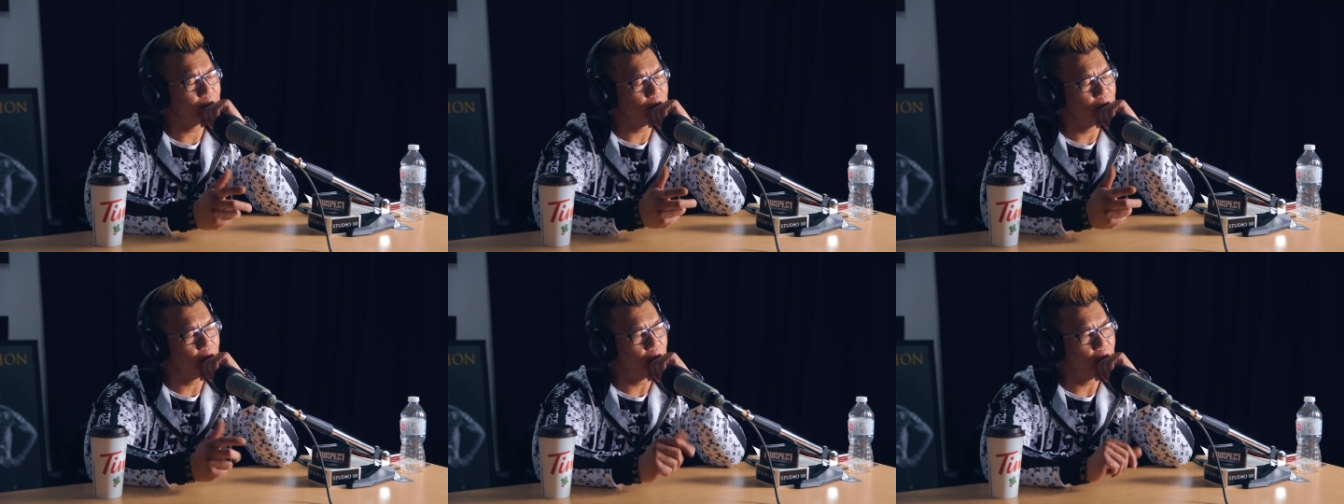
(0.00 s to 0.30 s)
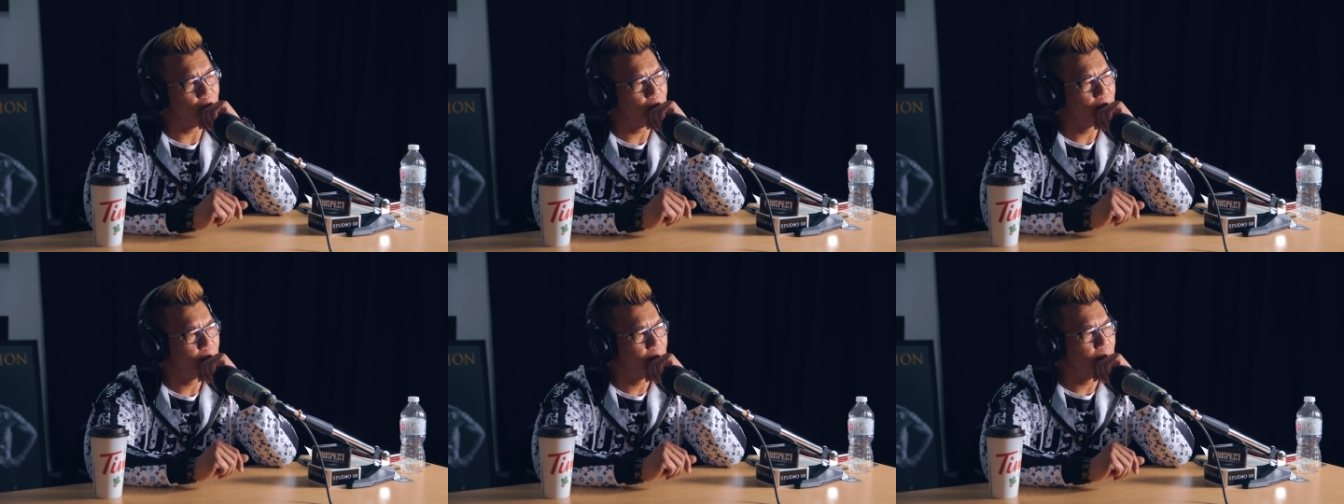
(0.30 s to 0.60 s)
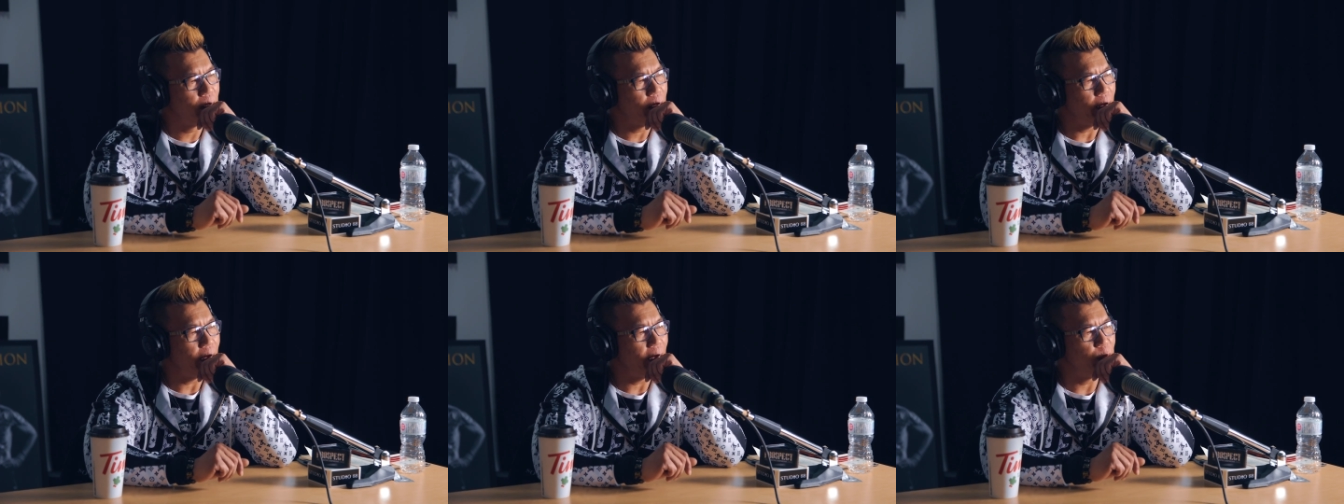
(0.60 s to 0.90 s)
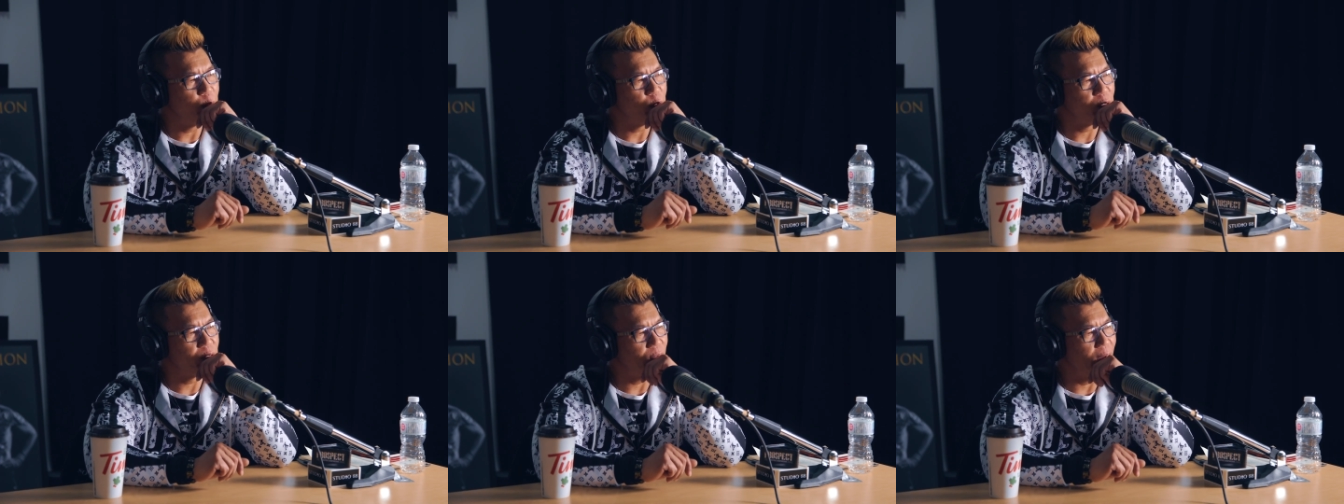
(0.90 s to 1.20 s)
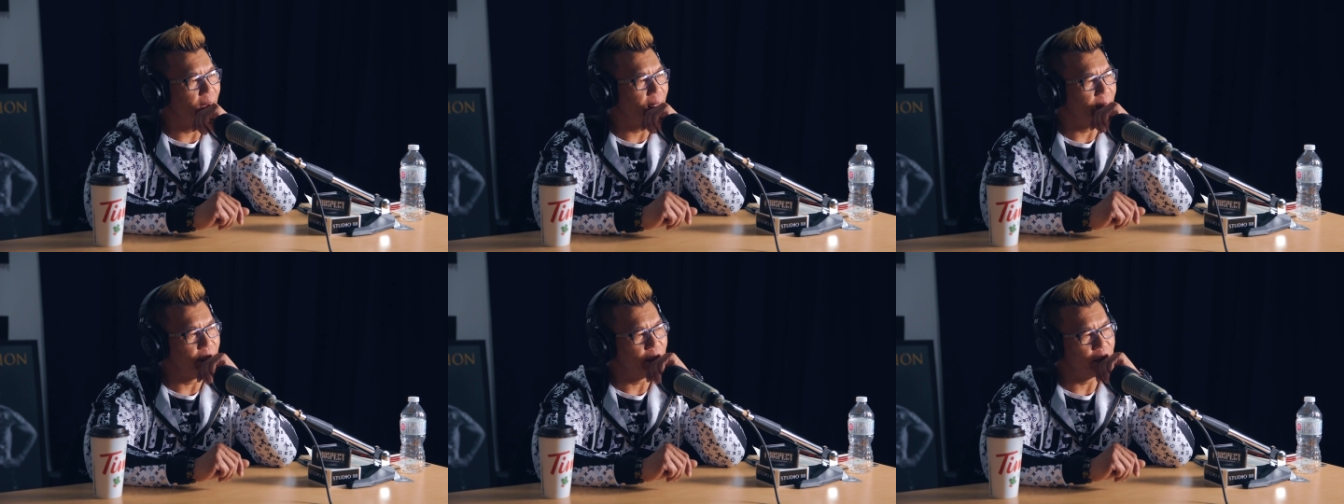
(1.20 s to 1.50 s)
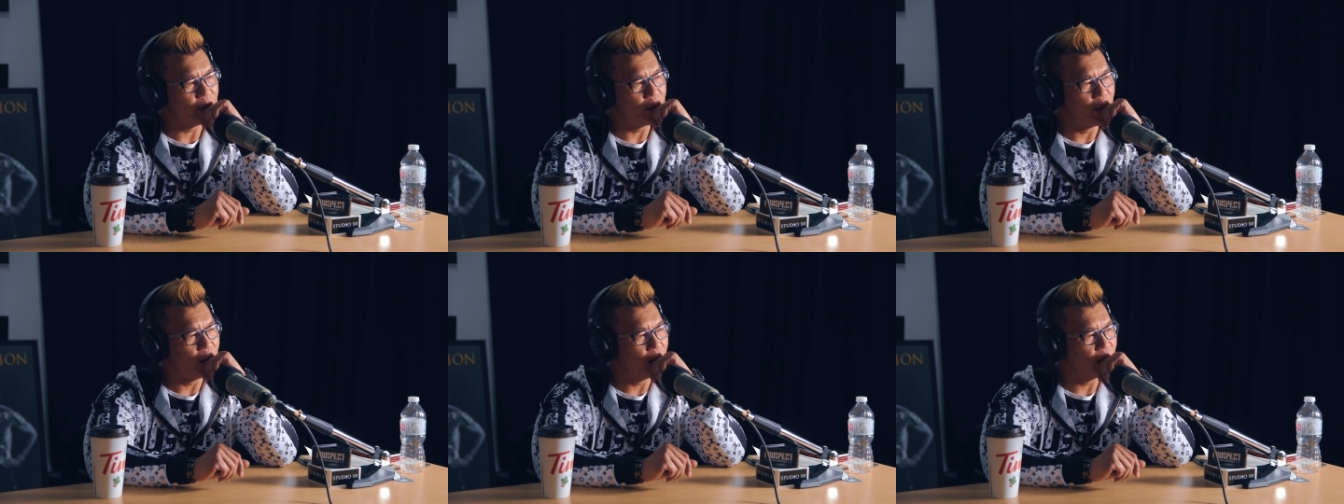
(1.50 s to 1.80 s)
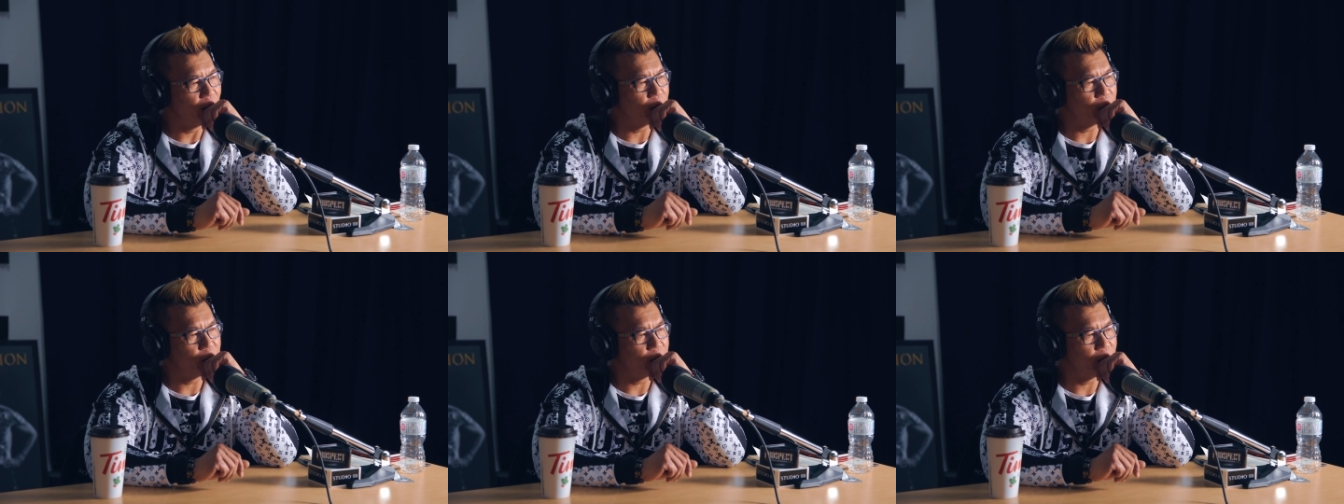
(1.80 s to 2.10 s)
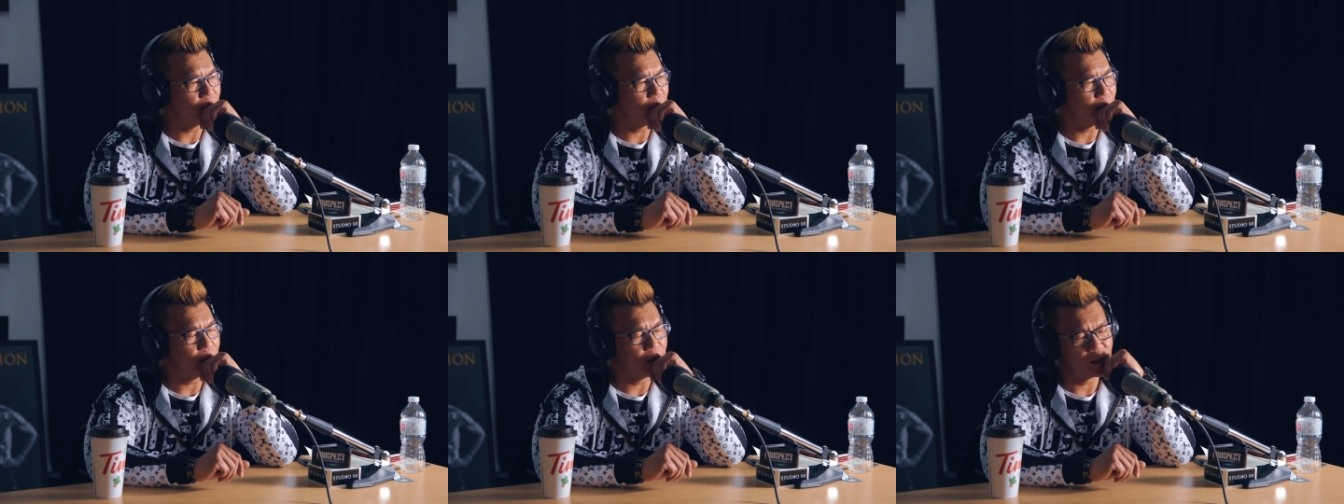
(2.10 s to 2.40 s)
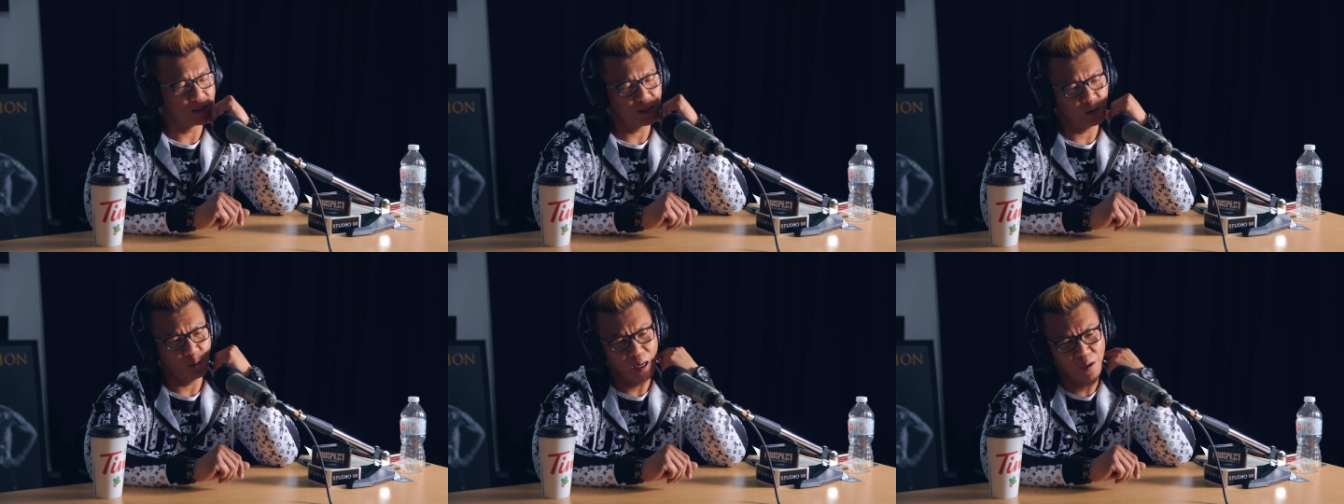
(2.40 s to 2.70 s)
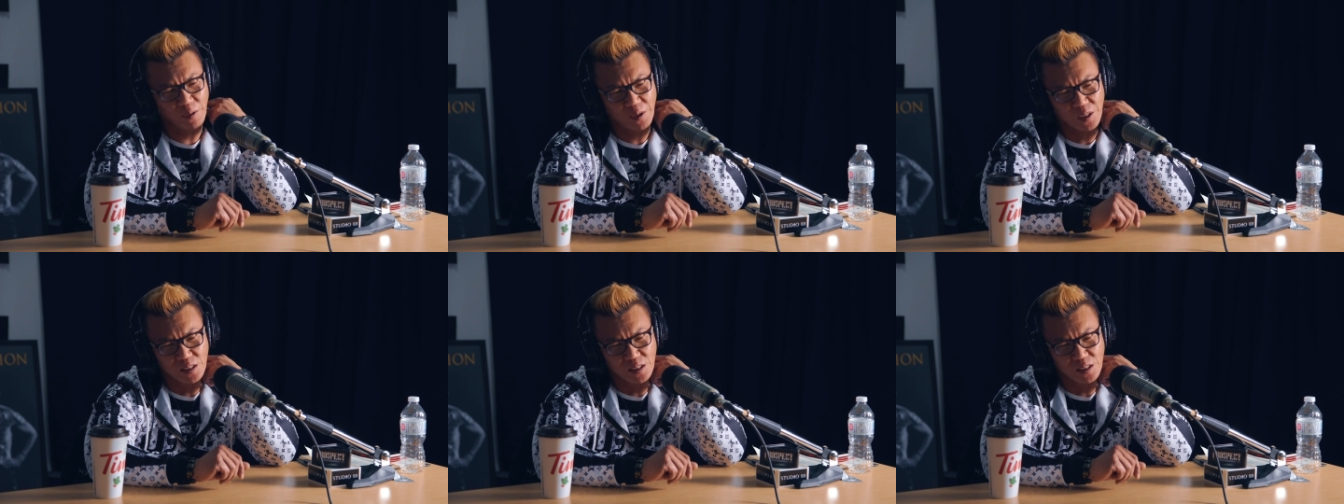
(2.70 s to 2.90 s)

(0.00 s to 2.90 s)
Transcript: So I always find that you surround